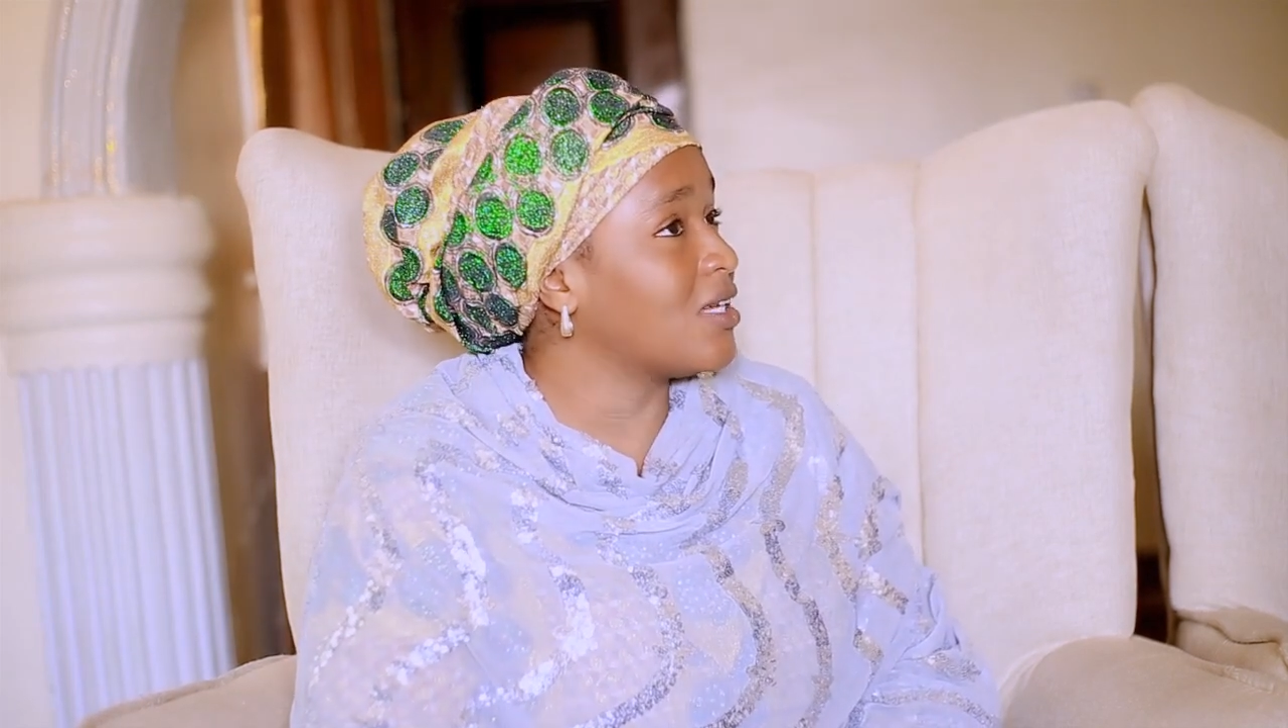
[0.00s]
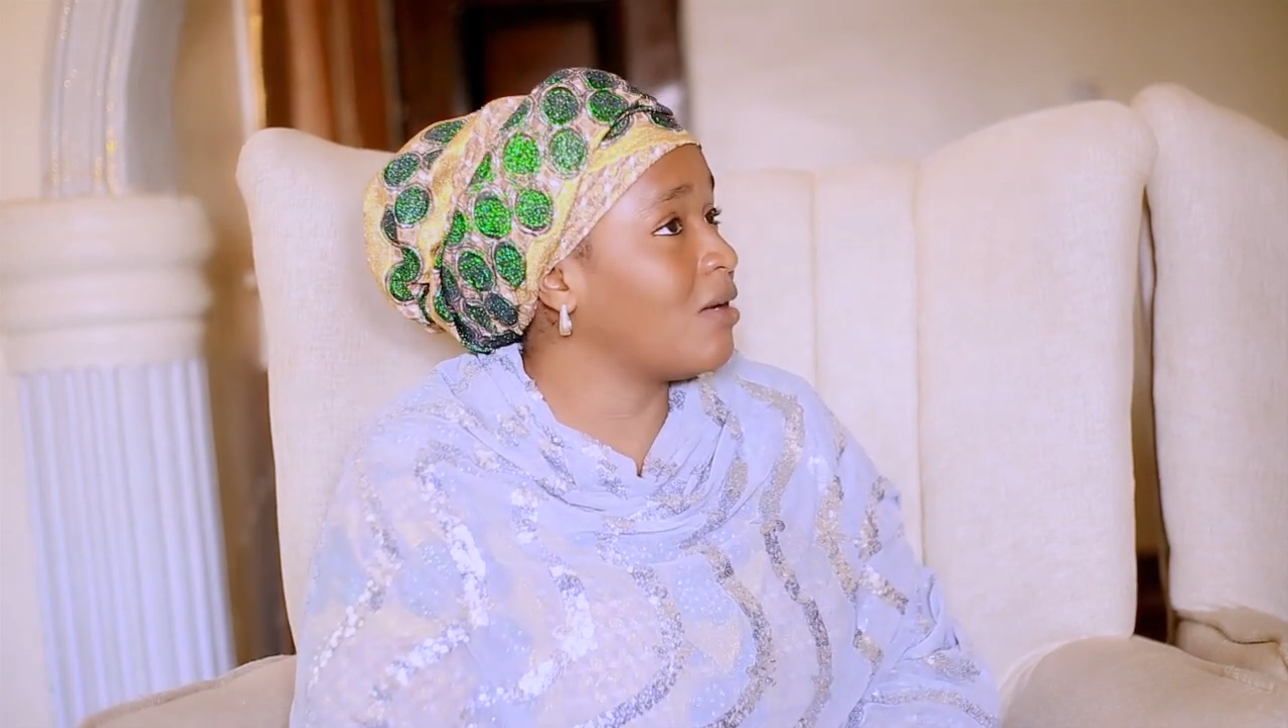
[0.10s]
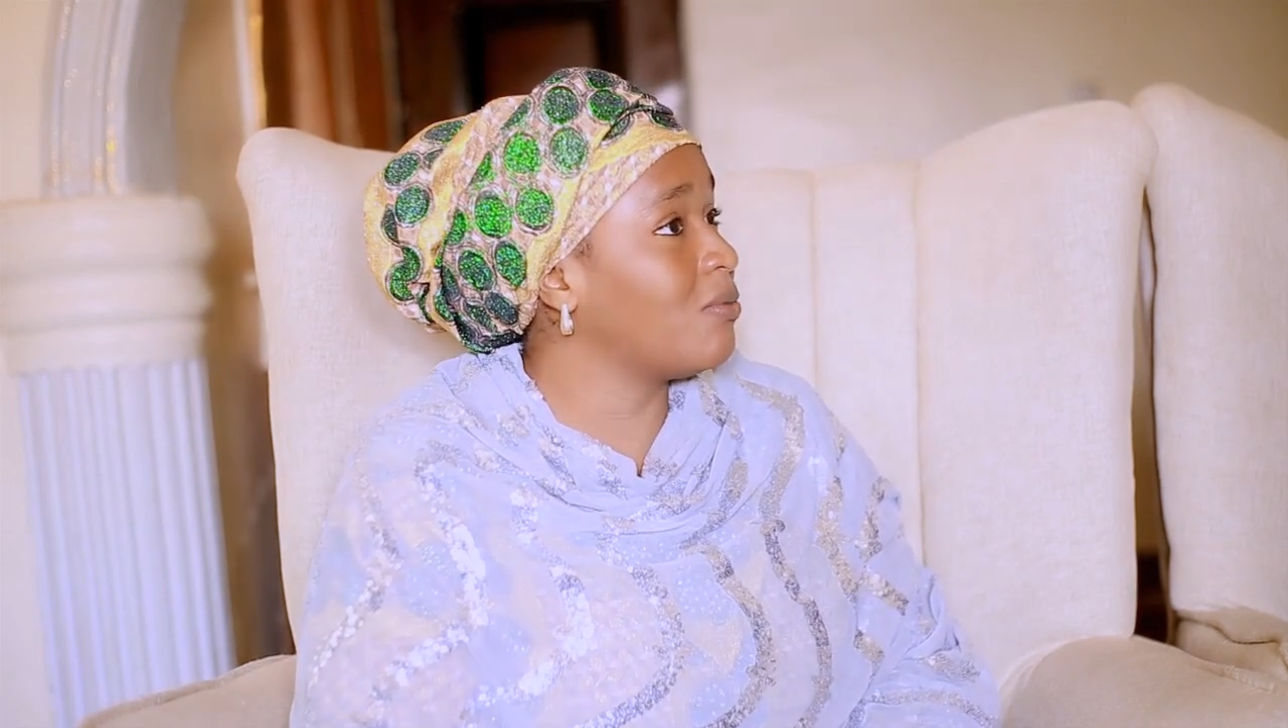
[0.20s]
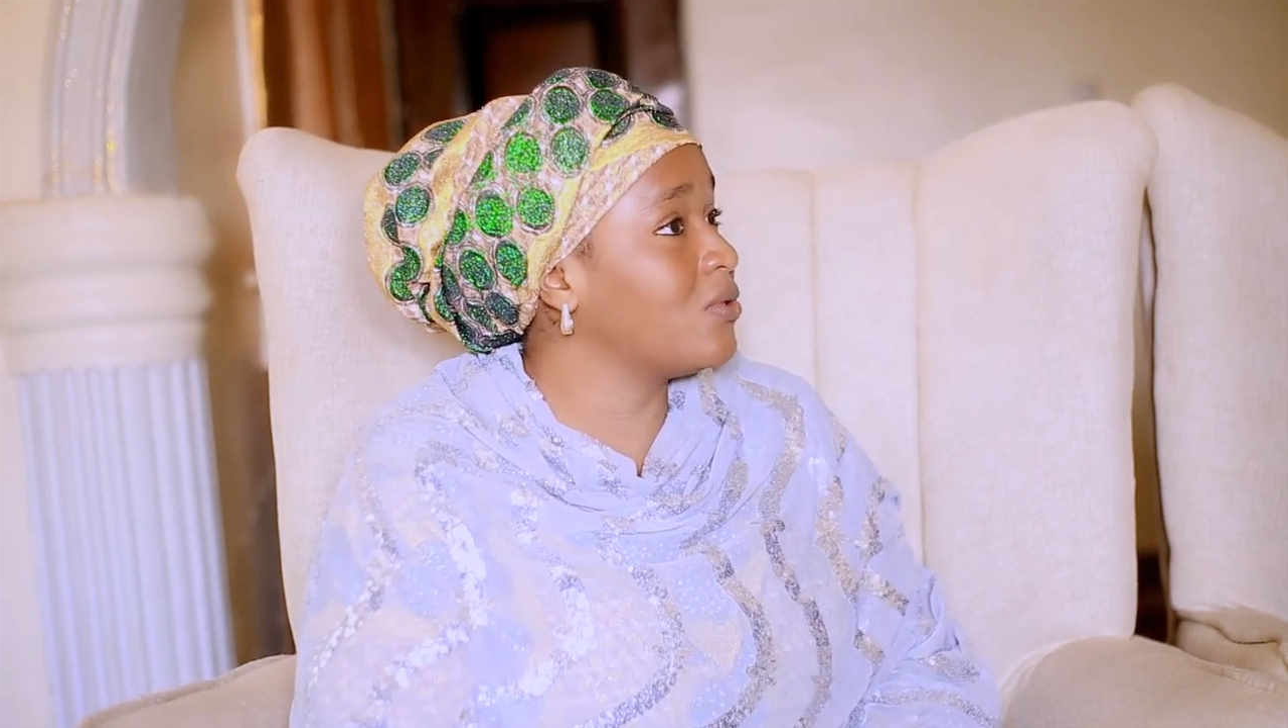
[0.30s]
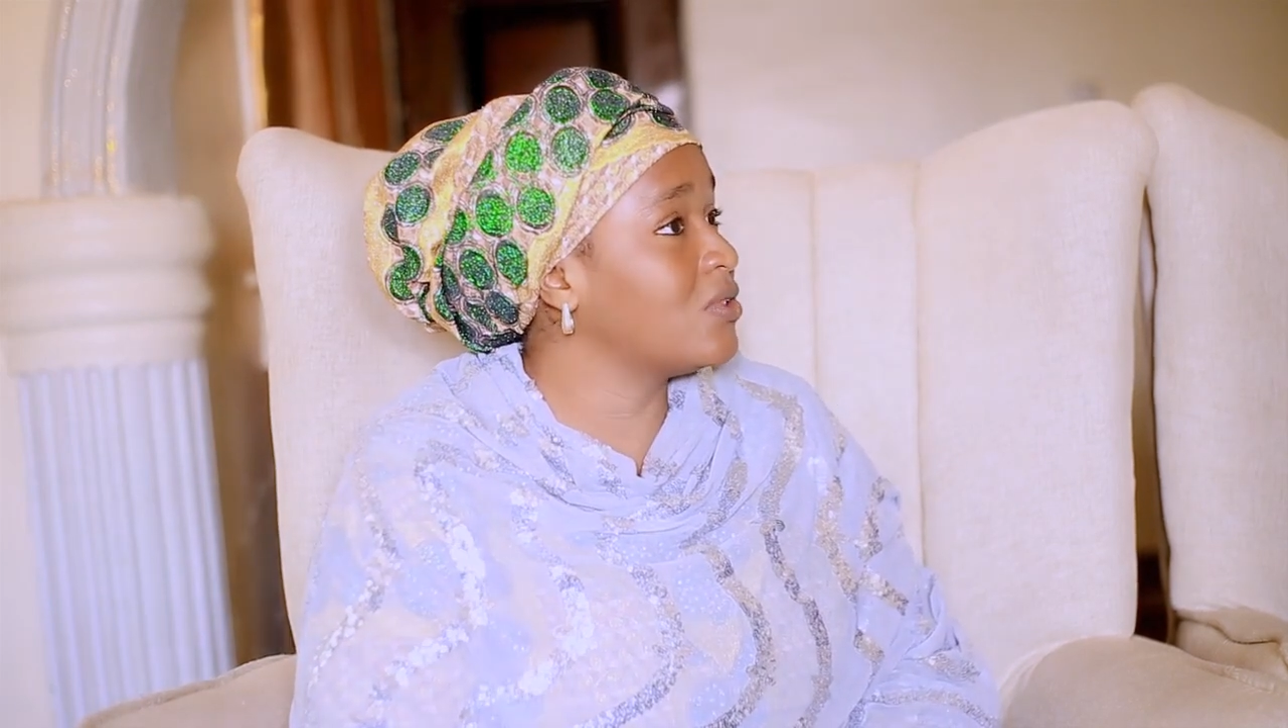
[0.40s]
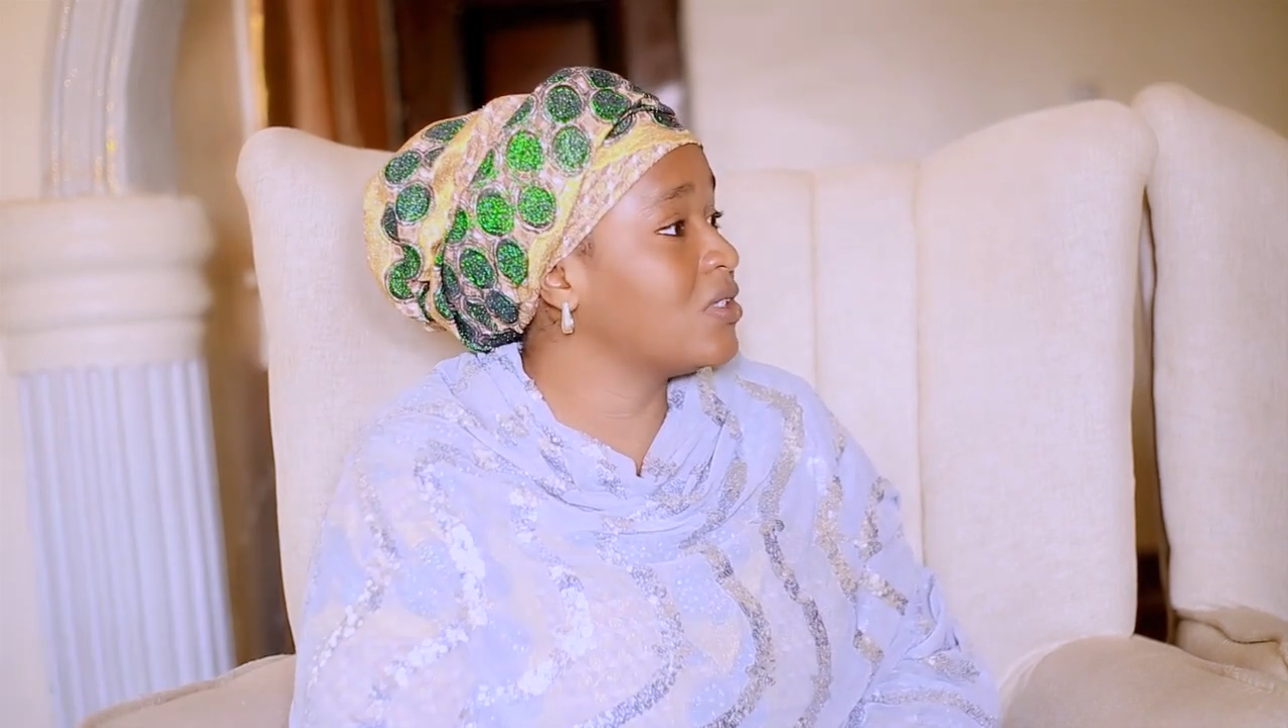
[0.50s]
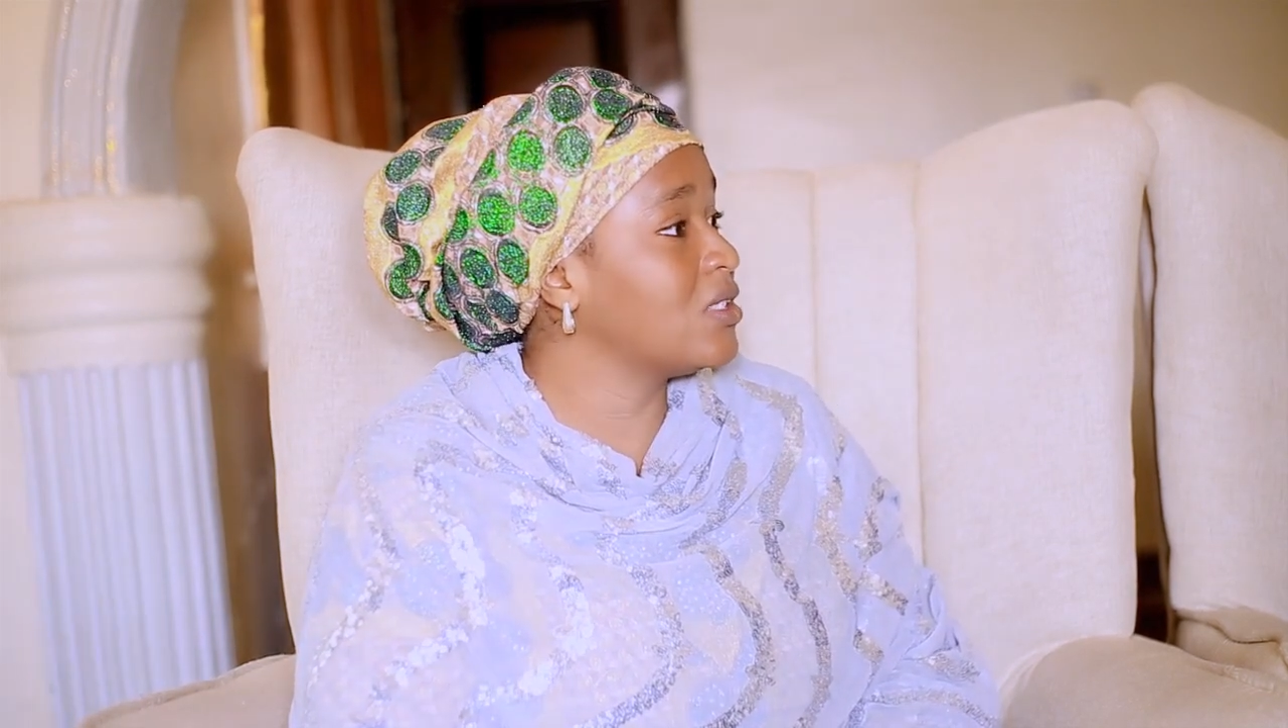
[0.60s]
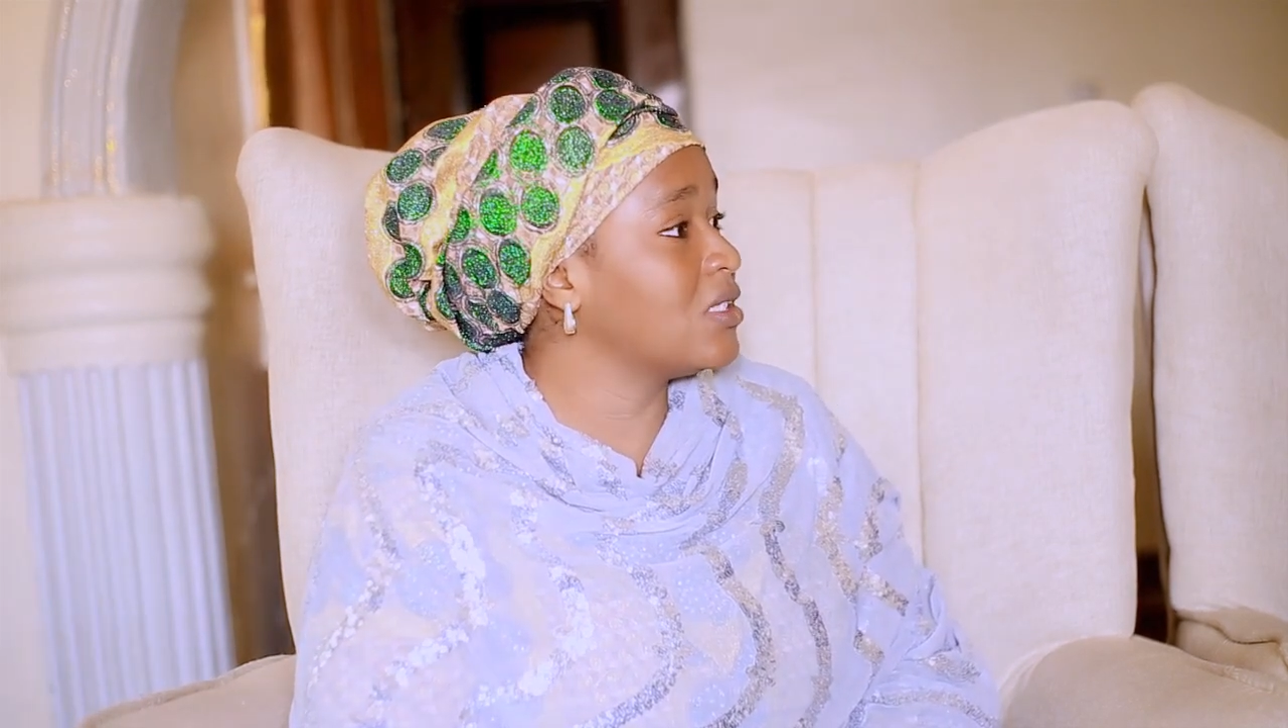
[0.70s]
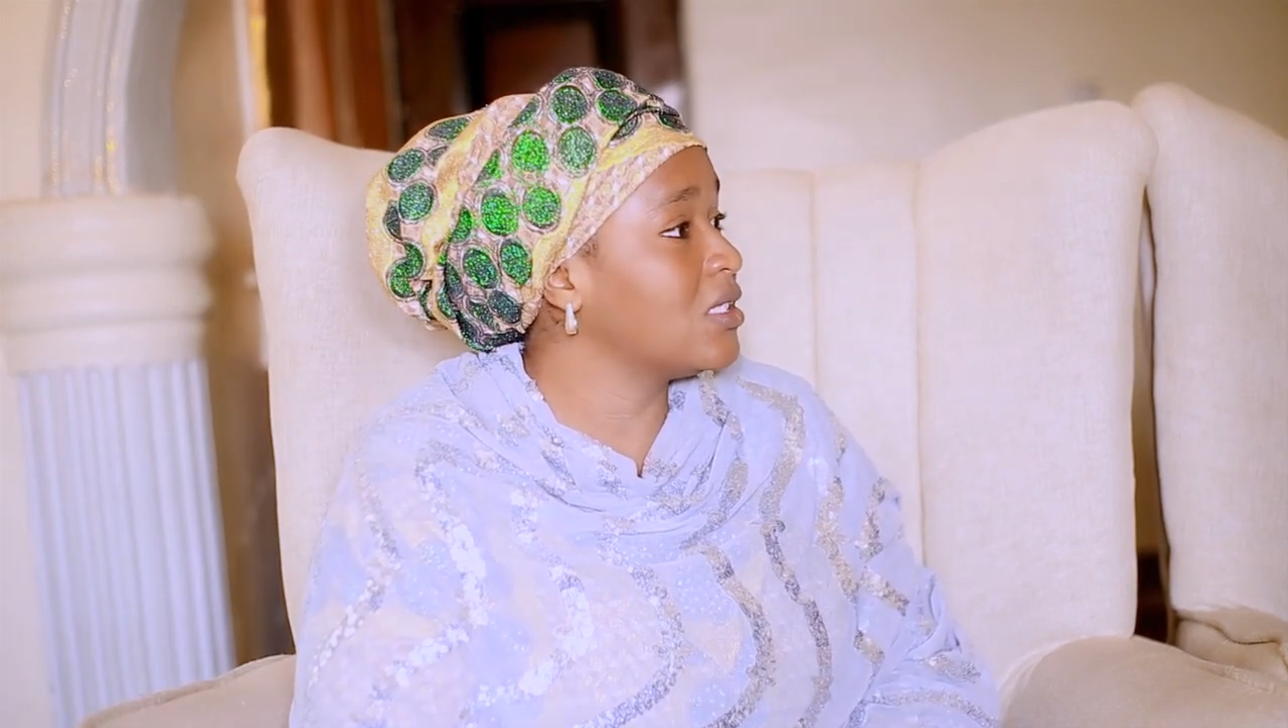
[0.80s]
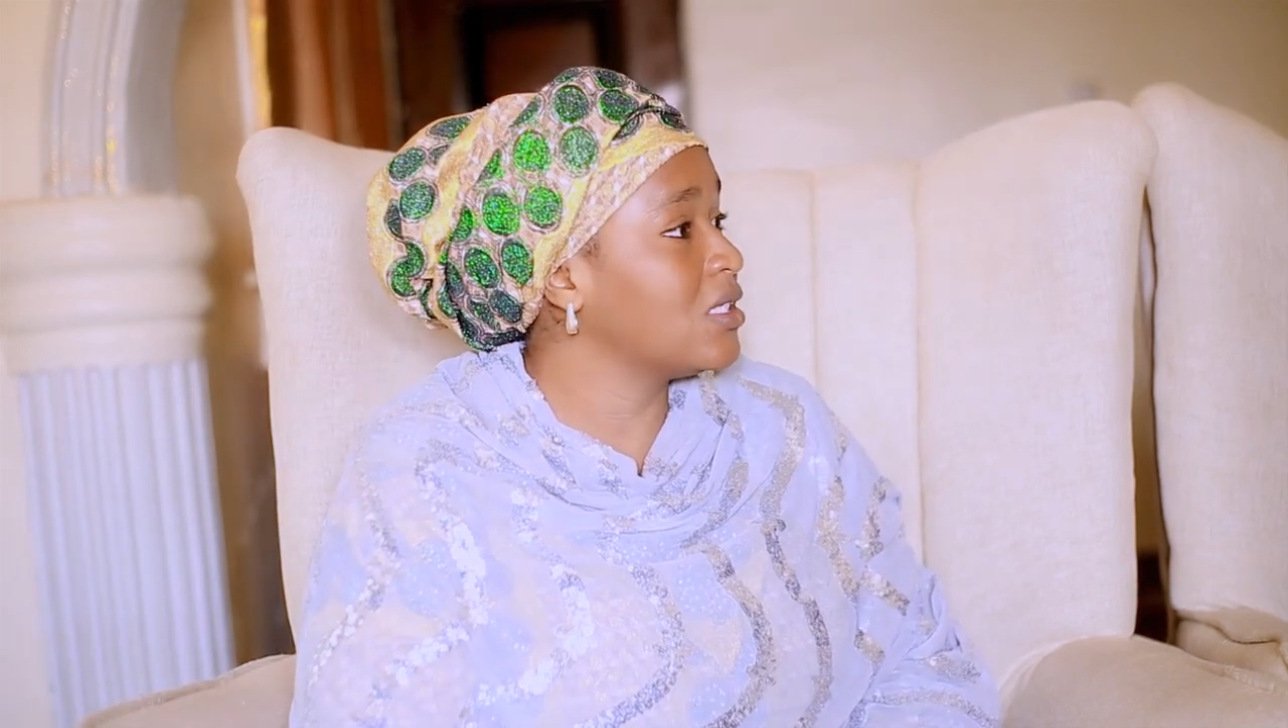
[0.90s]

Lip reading: happened